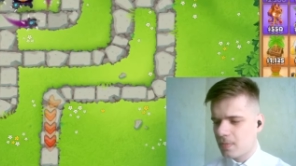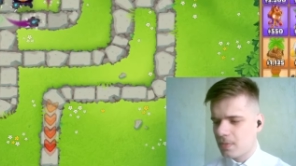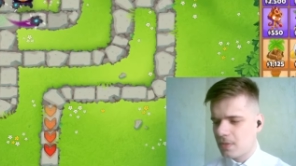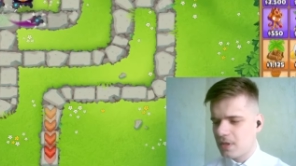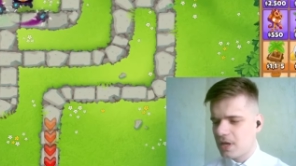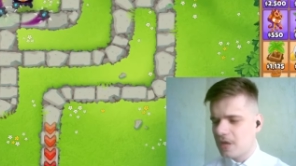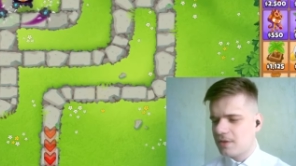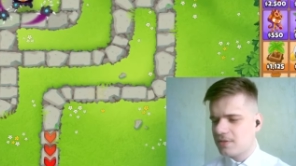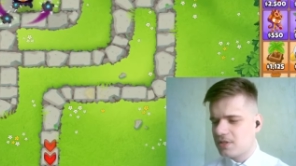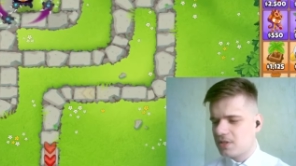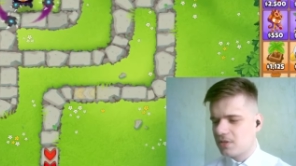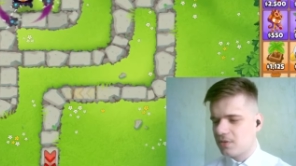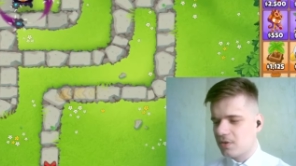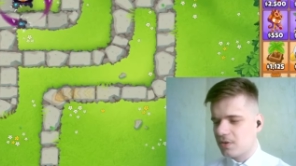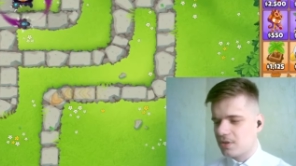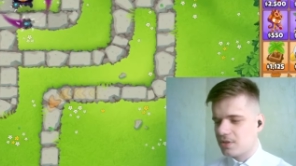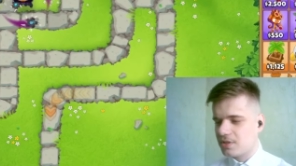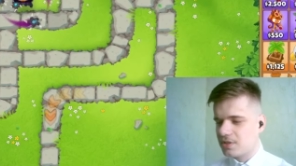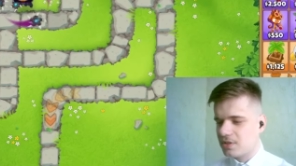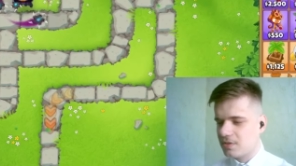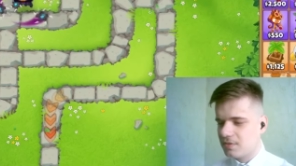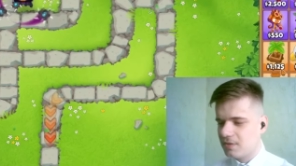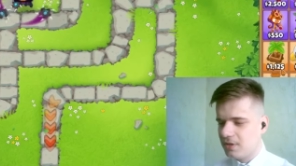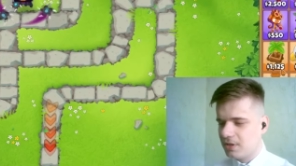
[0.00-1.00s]

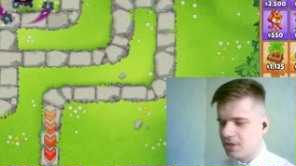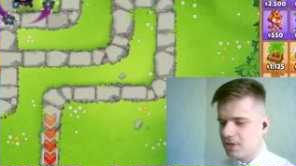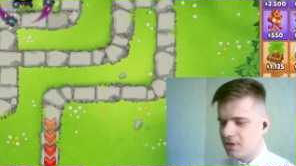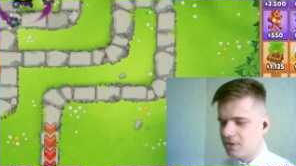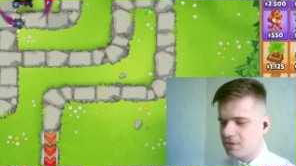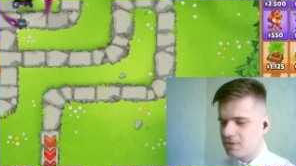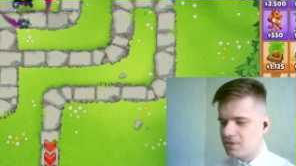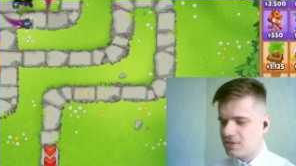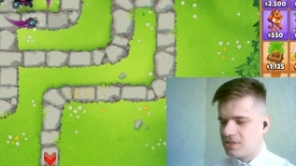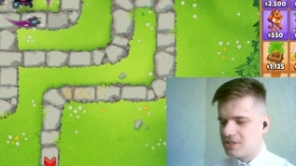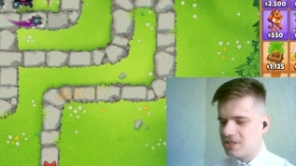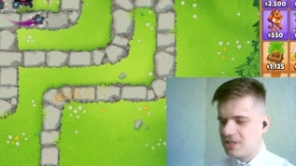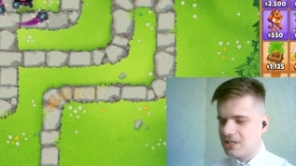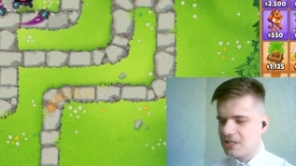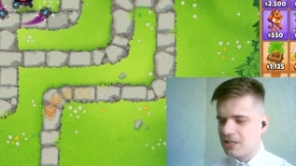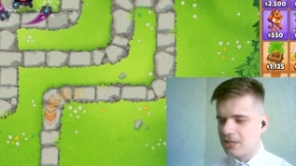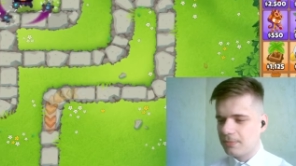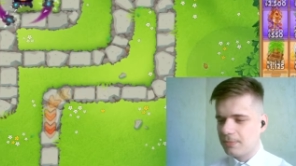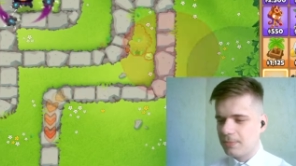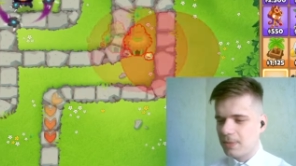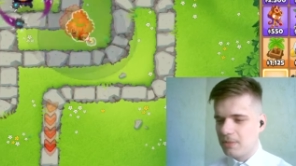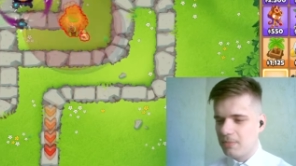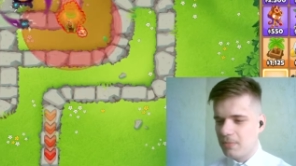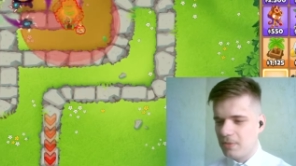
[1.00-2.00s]
Afterwards, we're going to set
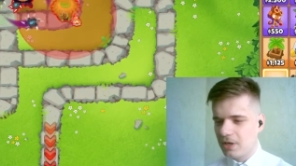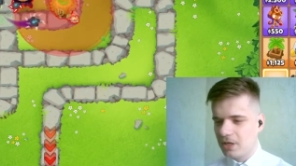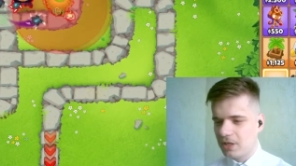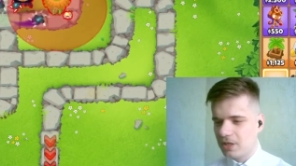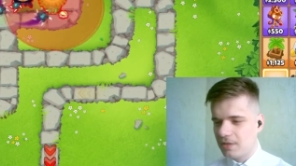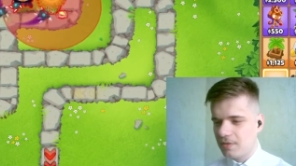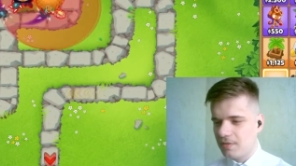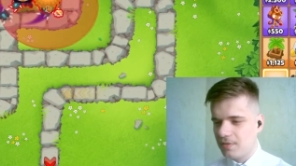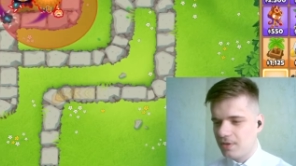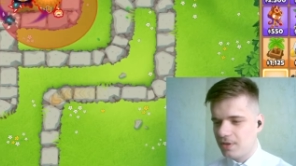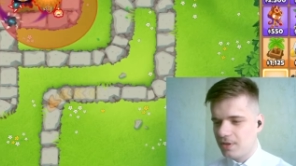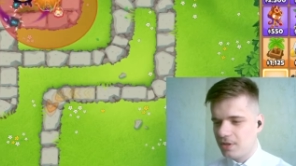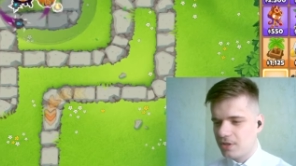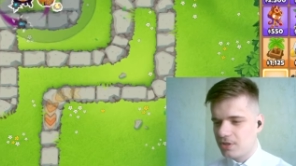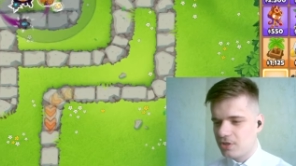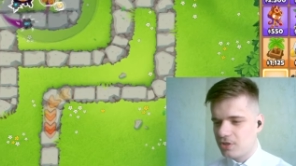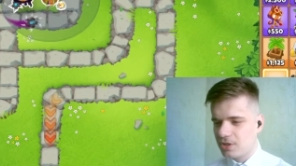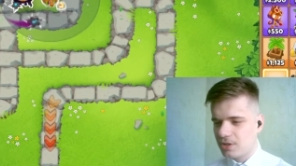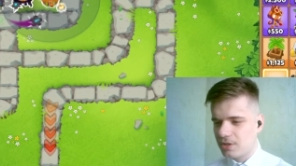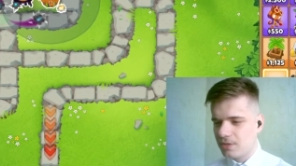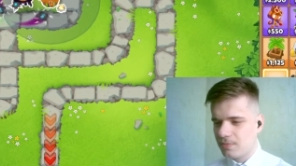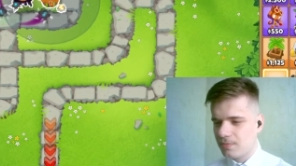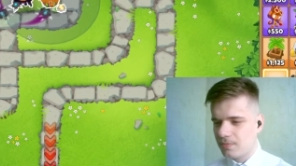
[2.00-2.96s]
up a Monkey Village